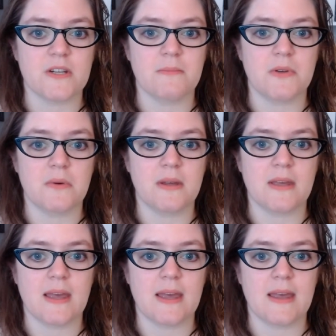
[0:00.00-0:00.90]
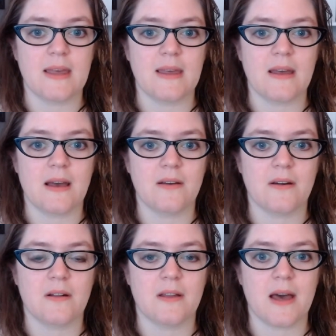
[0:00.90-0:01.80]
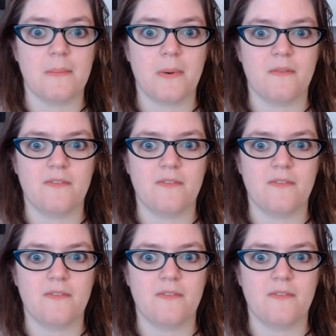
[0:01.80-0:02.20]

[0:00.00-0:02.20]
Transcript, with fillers: I'm doing a collab